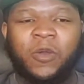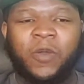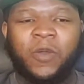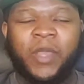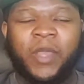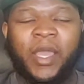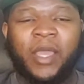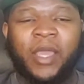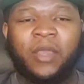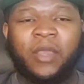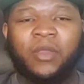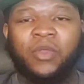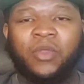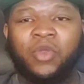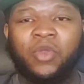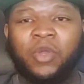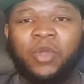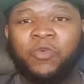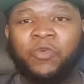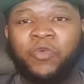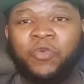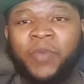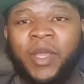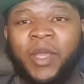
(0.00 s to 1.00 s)
Okay, you
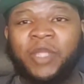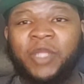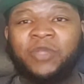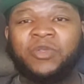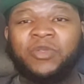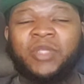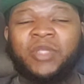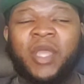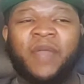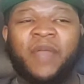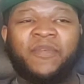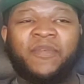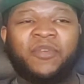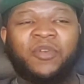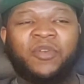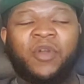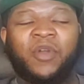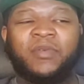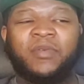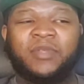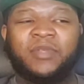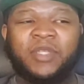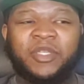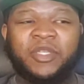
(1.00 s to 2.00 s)
can move Matthew Stafford in the
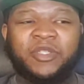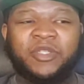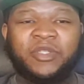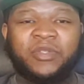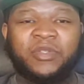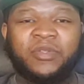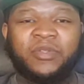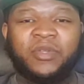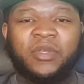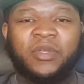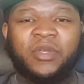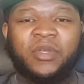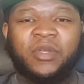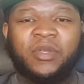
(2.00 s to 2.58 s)
offseason,